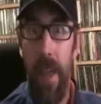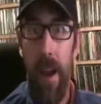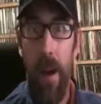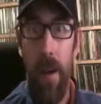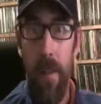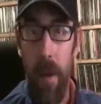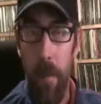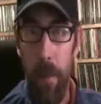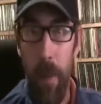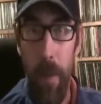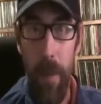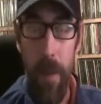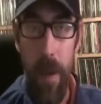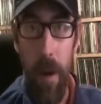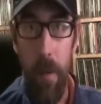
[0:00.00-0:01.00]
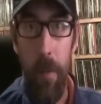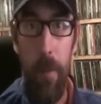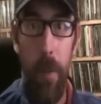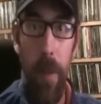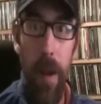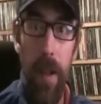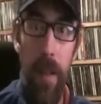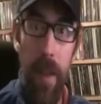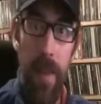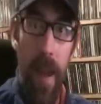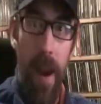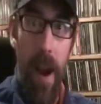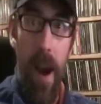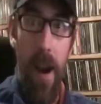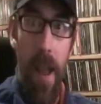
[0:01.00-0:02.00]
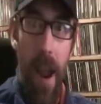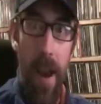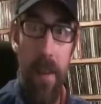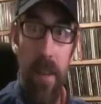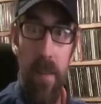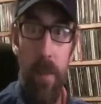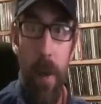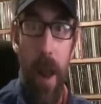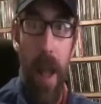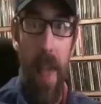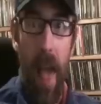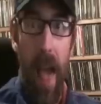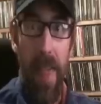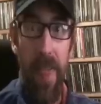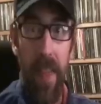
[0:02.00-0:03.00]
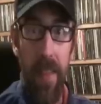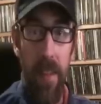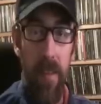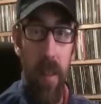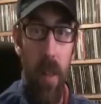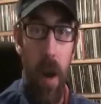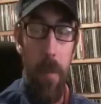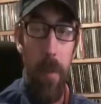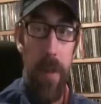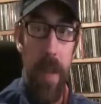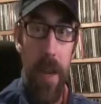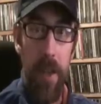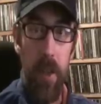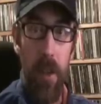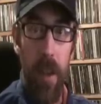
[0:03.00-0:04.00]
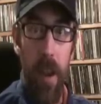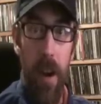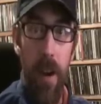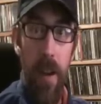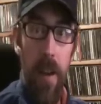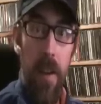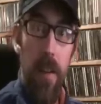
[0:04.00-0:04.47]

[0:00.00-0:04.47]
They're you know, politically they aren't active, but I think there's a lot of potential here.